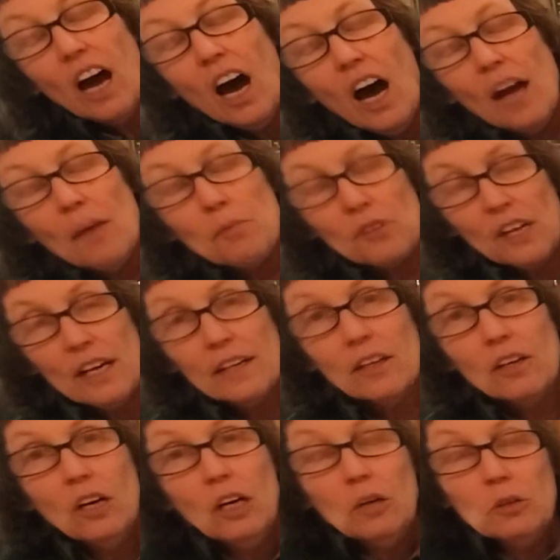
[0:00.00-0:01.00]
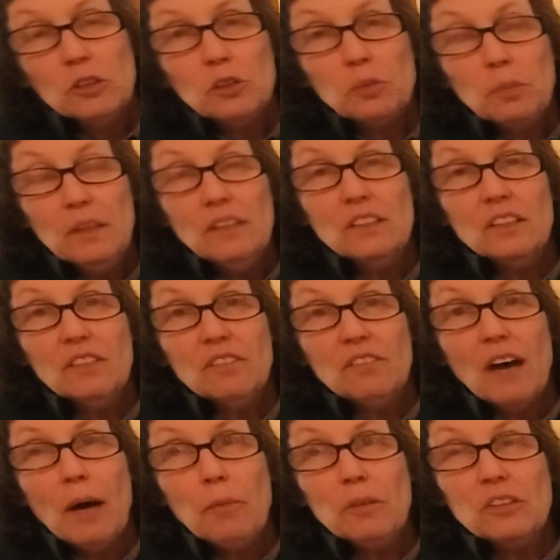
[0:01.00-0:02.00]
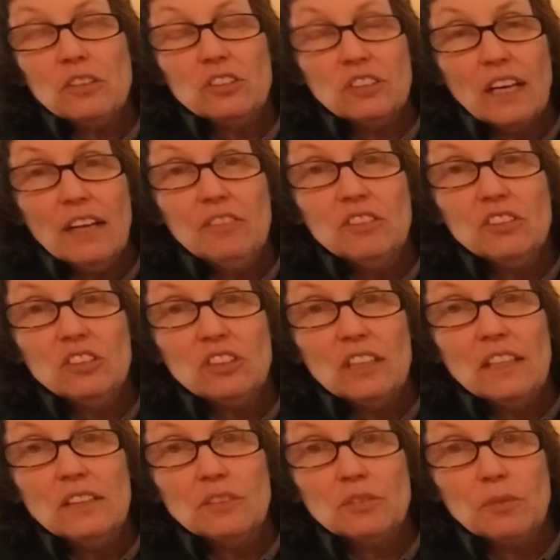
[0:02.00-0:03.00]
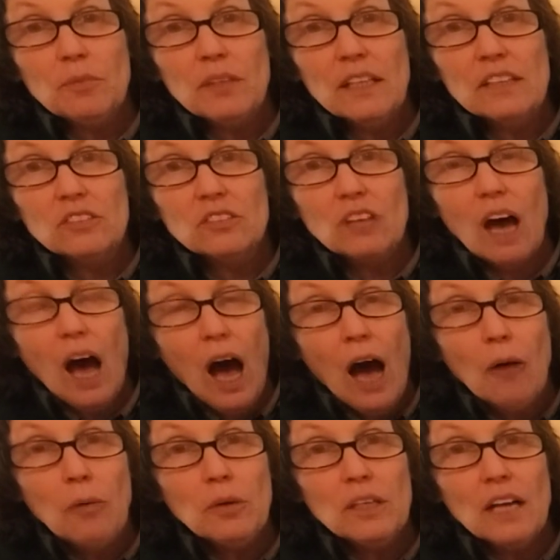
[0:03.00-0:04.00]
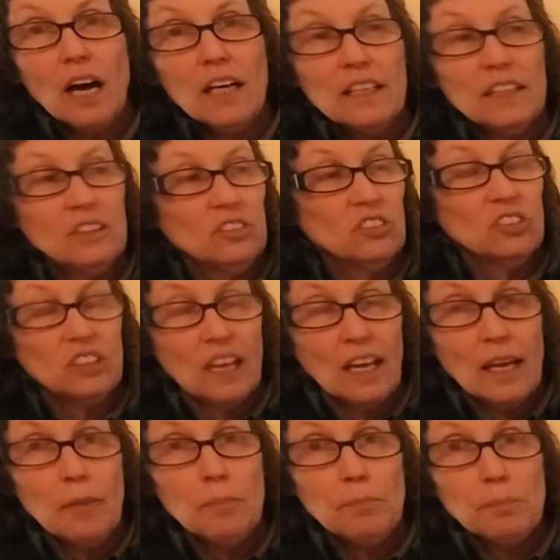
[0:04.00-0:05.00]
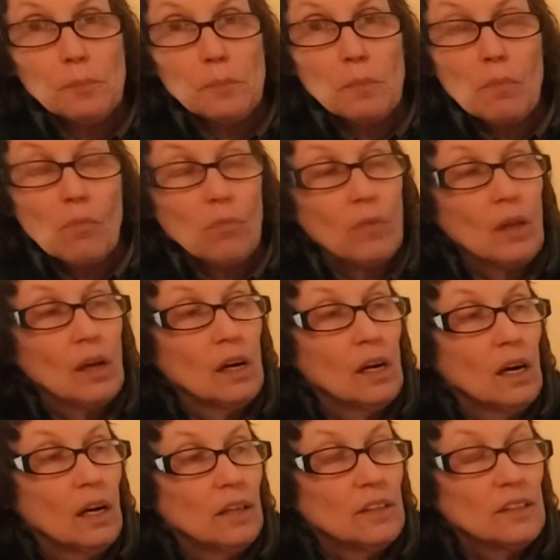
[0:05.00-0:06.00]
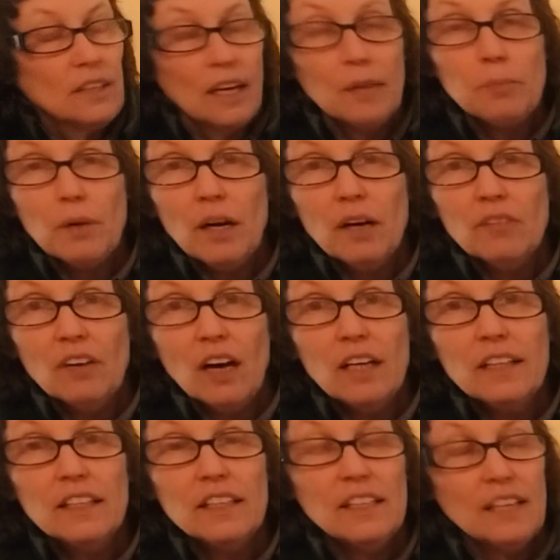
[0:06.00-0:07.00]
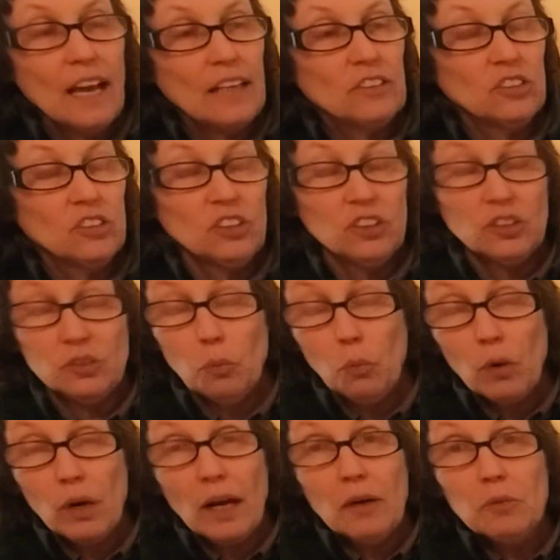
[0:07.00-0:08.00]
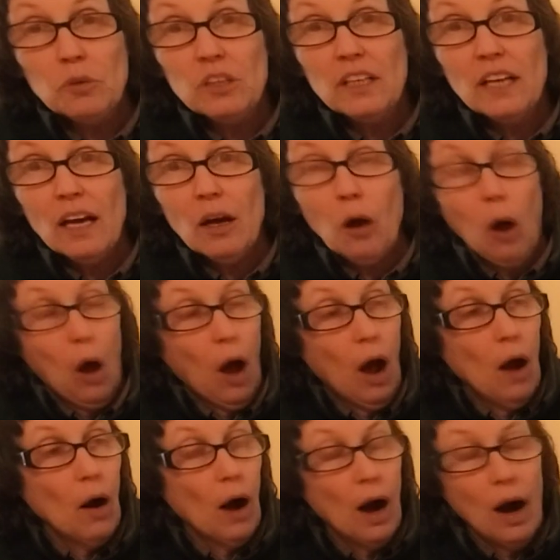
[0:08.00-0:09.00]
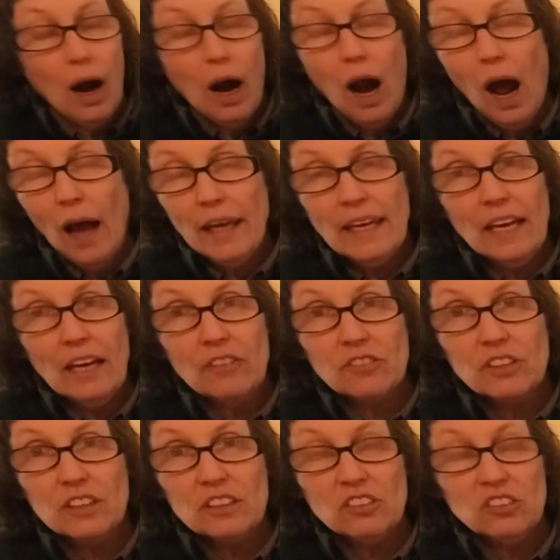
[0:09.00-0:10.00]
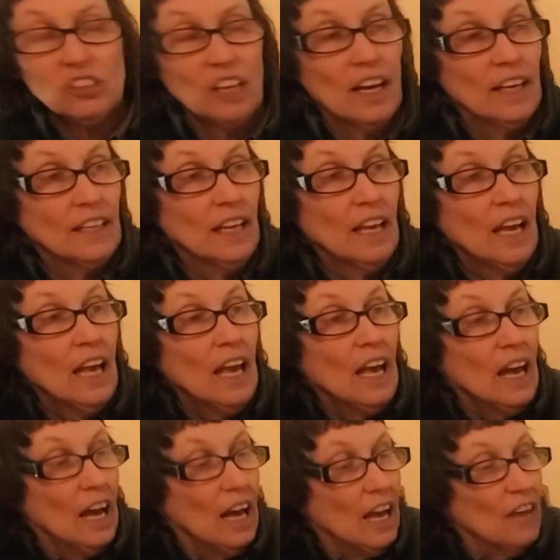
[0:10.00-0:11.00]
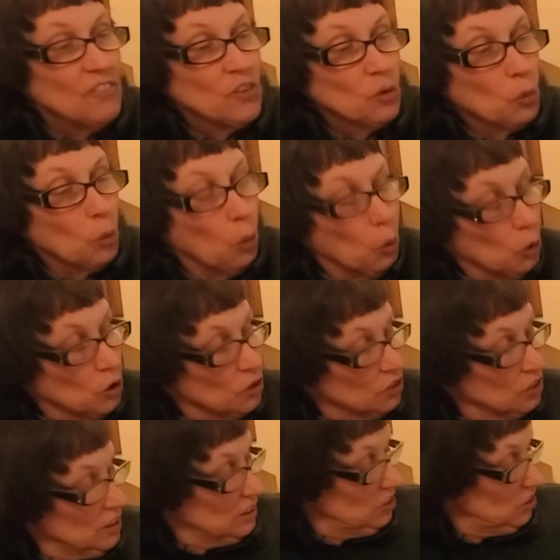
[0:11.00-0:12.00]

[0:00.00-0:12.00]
a hybrid, which means that if I were to save the seeds from this, I would not get the same type of onion next year. What I would get, I can't really say. If you're ordering